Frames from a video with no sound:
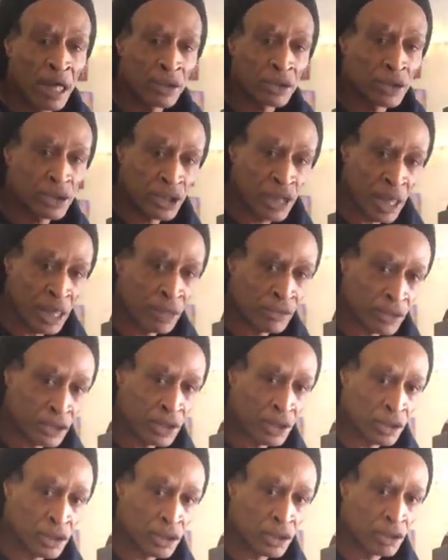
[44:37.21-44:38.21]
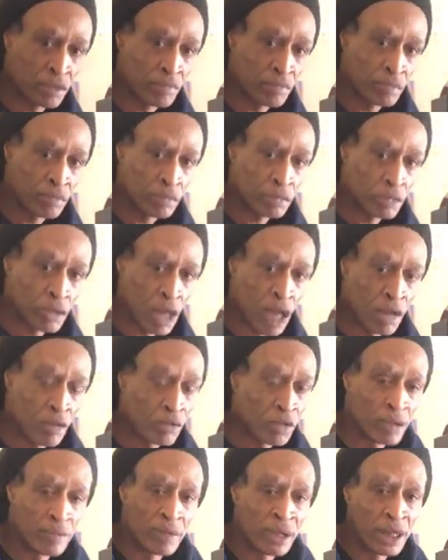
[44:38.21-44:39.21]
about sound system,
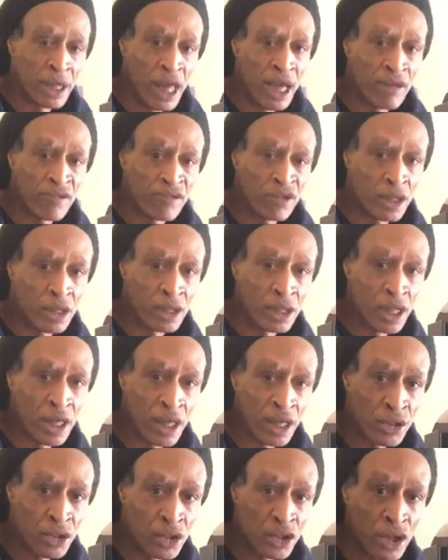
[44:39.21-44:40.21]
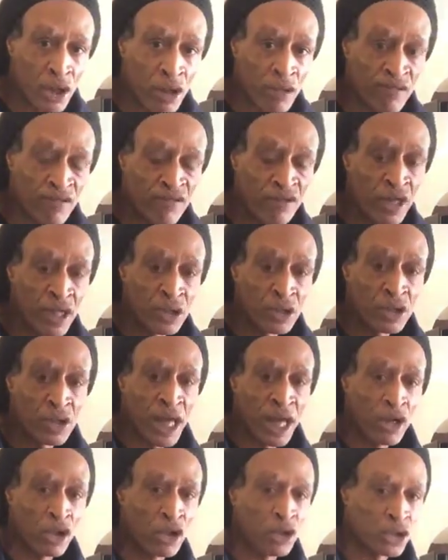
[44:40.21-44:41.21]
like we've been there for years, certain
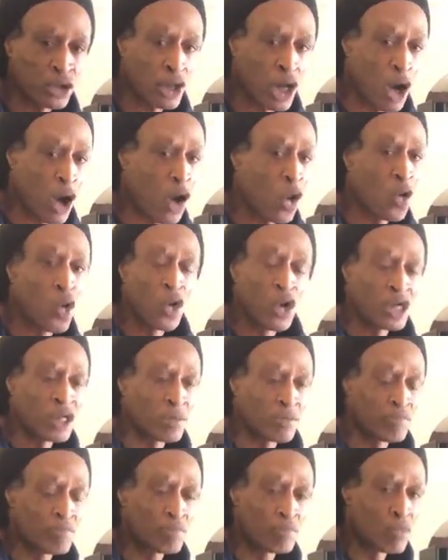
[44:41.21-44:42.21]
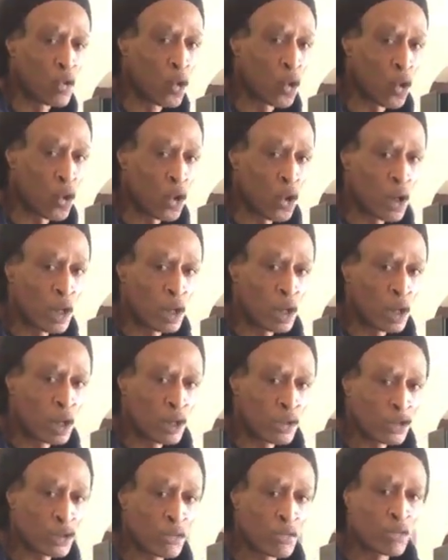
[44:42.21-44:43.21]
things now cost a whole heap more
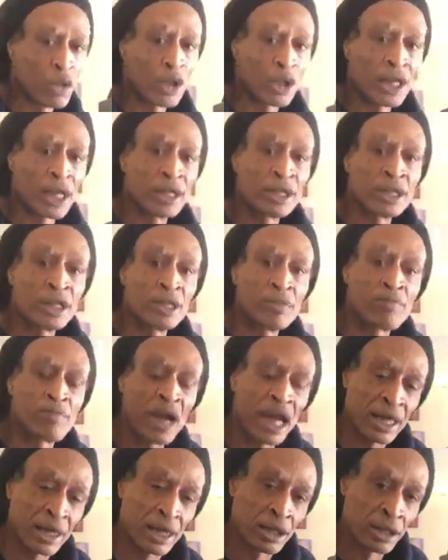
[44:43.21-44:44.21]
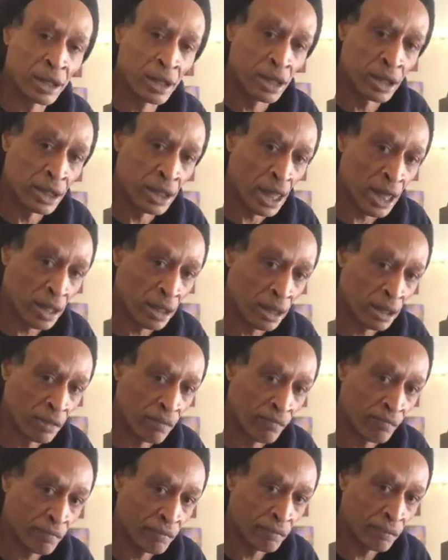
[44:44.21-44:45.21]
than what they did back in the
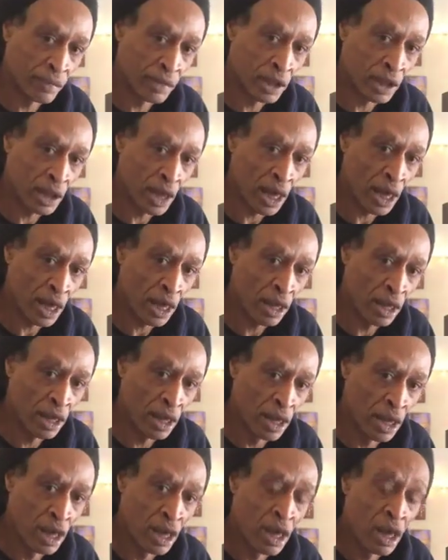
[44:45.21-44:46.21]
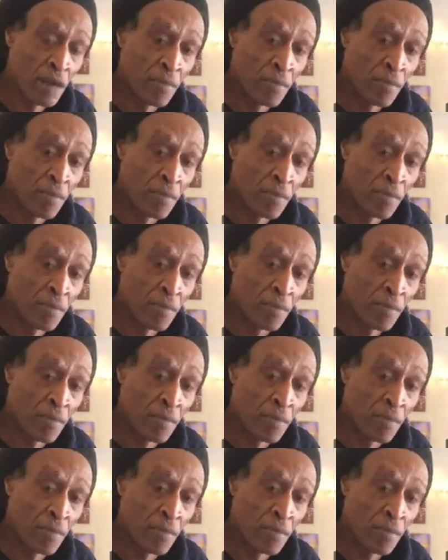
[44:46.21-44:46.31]
day, yeah?